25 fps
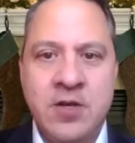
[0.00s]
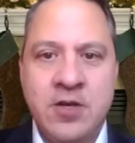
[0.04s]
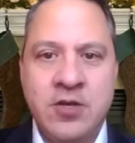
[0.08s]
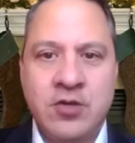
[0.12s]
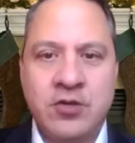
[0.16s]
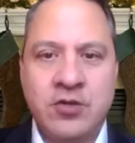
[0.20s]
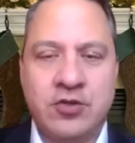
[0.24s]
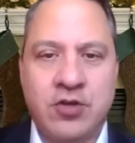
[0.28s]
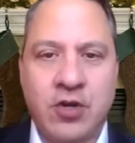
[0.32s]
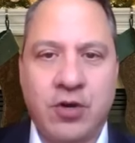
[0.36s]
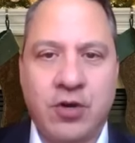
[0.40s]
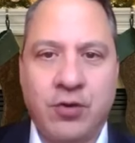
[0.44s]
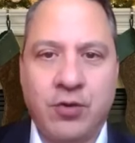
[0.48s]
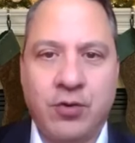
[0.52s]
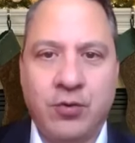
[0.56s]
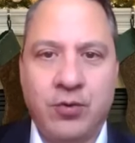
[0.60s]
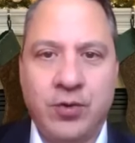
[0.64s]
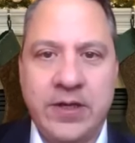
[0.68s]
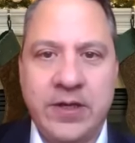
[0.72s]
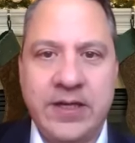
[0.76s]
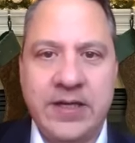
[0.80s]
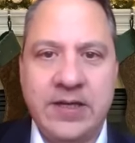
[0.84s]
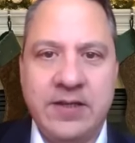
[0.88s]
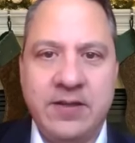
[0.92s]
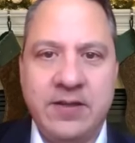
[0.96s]
So,
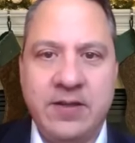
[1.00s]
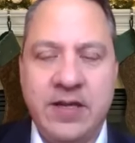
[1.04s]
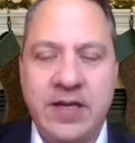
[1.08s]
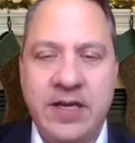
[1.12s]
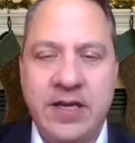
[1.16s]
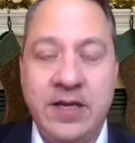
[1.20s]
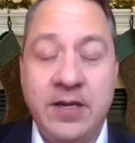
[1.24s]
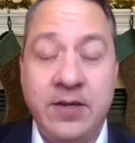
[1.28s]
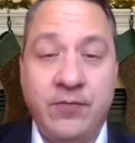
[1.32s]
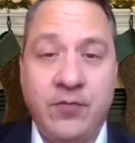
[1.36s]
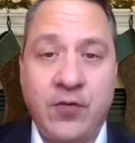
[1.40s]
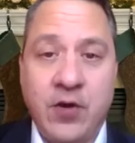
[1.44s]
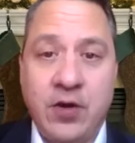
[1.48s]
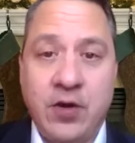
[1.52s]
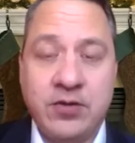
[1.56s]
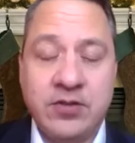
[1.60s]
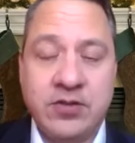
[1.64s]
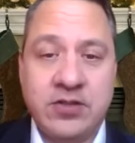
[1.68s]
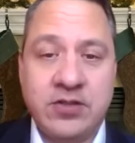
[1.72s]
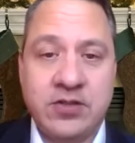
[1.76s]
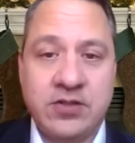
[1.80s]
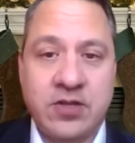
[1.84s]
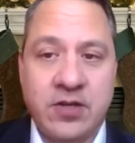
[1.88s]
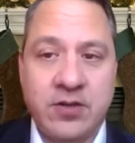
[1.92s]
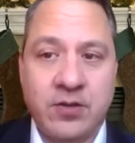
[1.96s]
and it
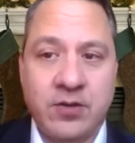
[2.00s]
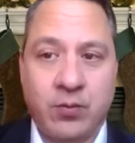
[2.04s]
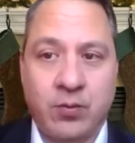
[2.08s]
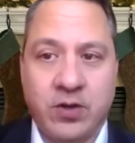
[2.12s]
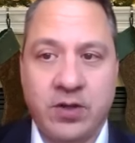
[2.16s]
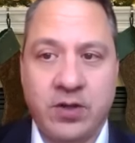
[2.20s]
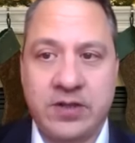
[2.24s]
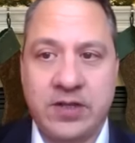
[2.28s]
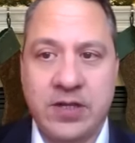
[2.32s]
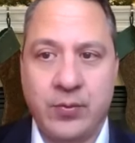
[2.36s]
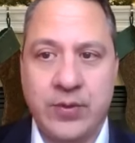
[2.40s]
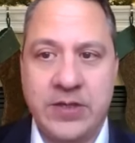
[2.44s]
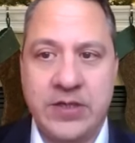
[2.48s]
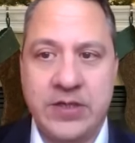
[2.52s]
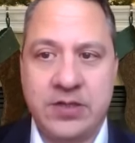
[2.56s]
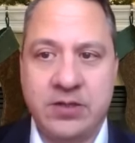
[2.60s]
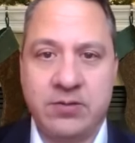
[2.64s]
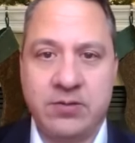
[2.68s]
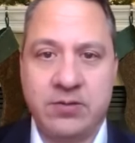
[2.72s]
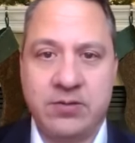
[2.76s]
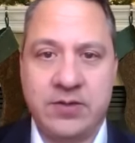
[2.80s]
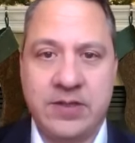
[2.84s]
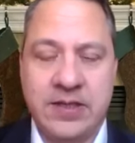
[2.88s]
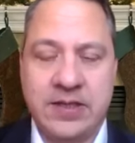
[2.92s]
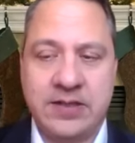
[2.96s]
focuses on the work that we
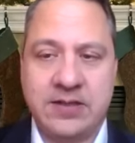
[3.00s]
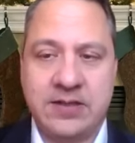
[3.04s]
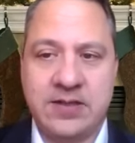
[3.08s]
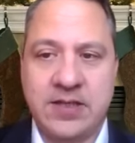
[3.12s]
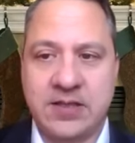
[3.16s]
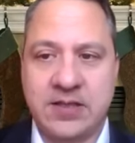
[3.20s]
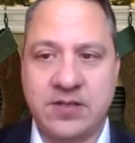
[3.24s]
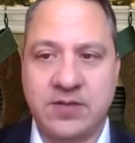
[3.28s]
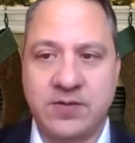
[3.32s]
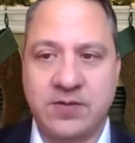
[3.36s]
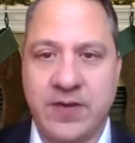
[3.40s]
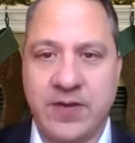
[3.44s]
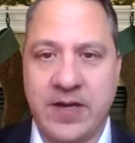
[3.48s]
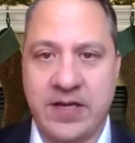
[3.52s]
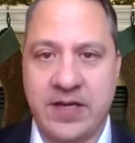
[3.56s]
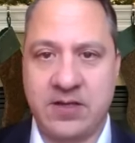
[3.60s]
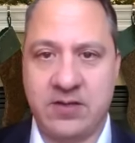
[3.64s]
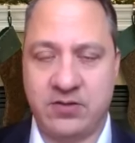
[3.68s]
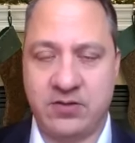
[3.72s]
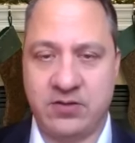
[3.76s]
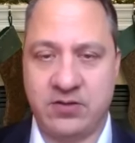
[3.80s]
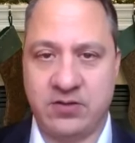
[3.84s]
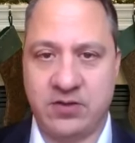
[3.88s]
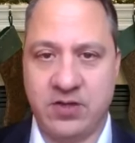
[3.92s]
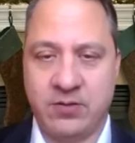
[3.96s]
do at Texas
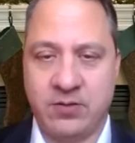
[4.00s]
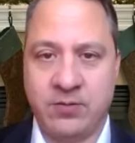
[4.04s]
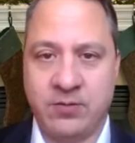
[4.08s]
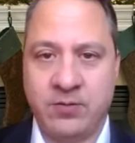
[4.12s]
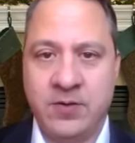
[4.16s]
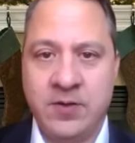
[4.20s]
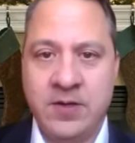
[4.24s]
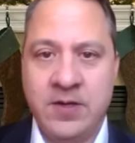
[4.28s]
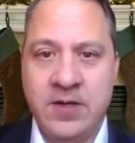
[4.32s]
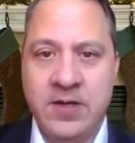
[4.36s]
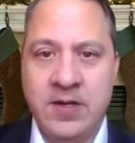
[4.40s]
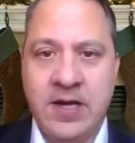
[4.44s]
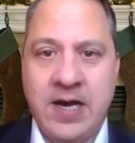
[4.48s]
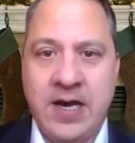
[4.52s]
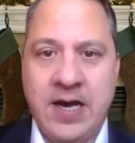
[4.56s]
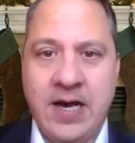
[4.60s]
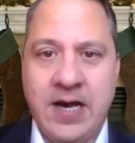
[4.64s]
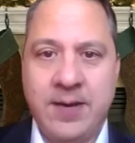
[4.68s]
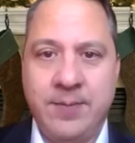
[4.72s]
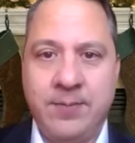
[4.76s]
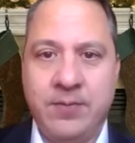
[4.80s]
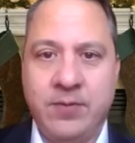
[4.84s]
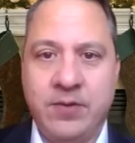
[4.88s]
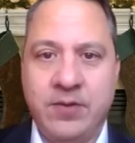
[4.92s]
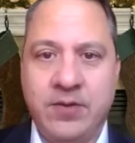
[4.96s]
Value. So
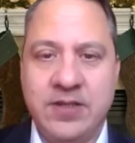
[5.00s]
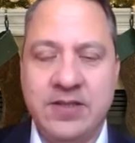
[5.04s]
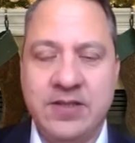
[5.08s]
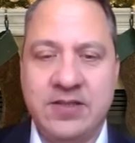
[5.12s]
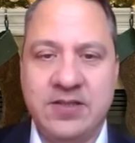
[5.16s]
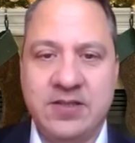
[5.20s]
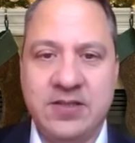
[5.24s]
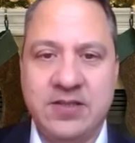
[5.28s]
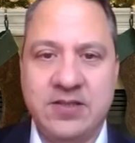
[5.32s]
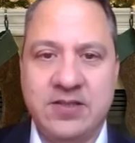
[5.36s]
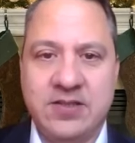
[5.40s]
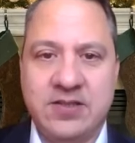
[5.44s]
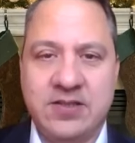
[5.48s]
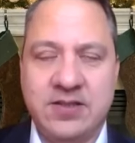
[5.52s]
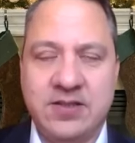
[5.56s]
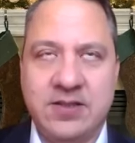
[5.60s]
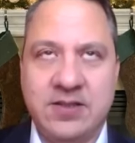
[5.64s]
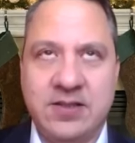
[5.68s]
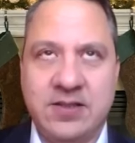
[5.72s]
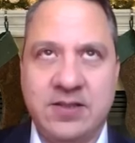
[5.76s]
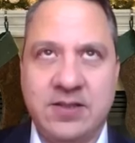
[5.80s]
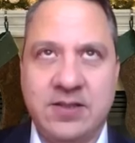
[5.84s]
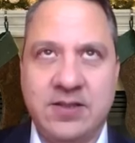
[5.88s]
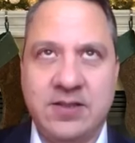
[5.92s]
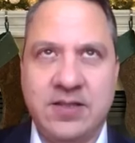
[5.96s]
this is
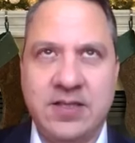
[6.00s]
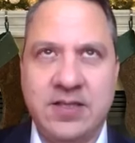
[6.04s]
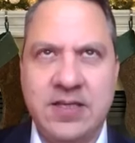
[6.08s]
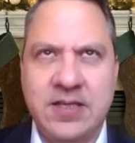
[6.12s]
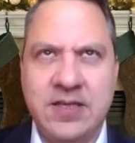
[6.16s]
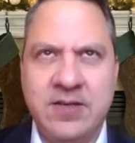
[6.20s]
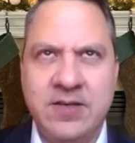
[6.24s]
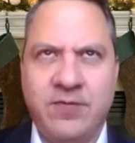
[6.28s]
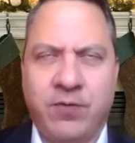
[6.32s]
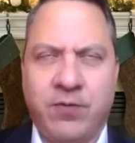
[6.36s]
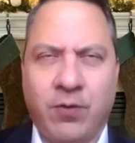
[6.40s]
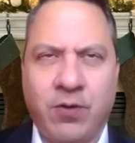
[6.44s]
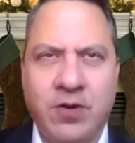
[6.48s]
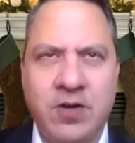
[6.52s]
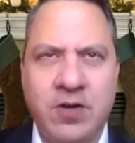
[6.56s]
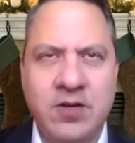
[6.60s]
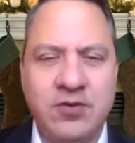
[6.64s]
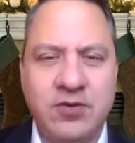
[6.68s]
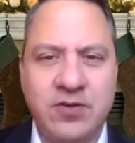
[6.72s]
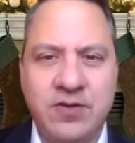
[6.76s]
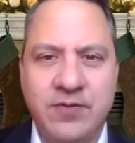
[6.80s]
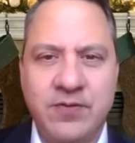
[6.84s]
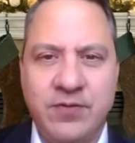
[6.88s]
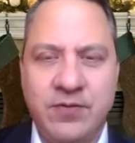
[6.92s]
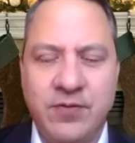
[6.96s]
the
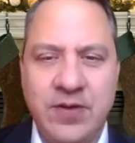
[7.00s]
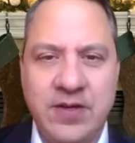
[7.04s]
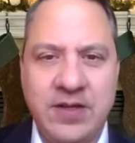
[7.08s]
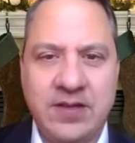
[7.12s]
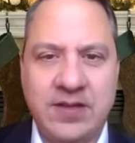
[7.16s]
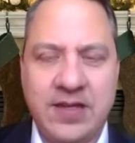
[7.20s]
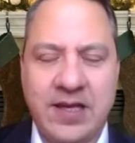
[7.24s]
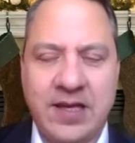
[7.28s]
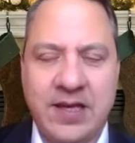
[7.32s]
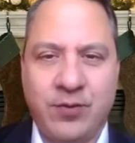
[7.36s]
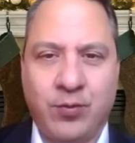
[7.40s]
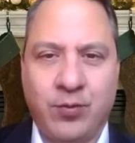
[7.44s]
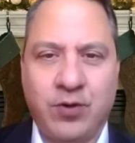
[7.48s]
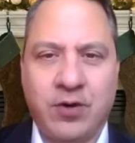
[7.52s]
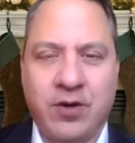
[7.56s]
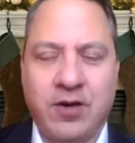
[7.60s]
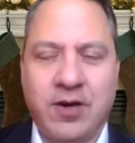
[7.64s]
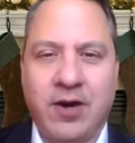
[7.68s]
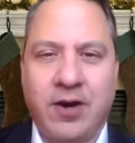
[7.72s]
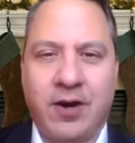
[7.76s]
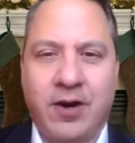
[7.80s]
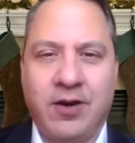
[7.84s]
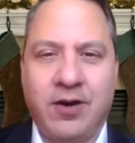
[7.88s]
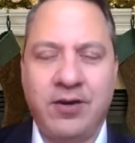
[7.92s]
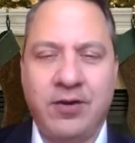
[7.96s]
405th, we're
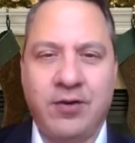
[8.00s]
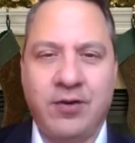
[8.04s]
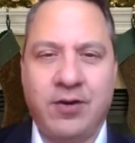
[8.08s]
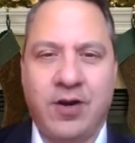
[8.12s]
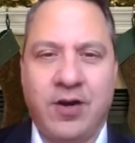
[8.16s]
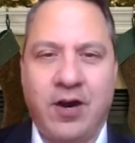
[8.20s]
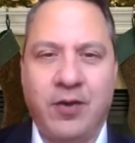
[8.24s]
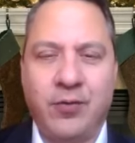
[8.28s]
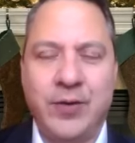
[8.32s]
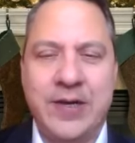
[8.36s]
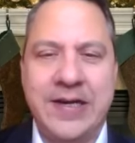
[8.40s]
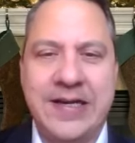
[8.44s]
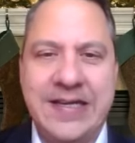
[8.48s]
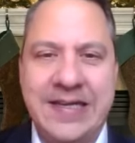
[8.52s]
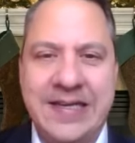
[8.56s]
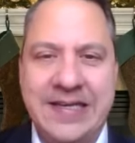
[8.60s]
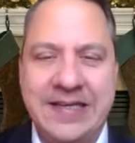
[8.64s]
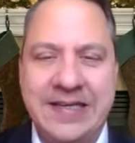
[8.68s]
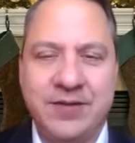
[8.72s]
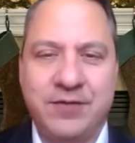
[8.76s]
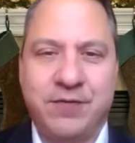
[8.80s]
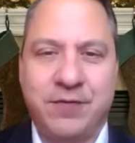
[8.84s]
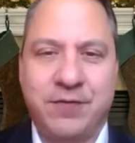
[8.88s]
already into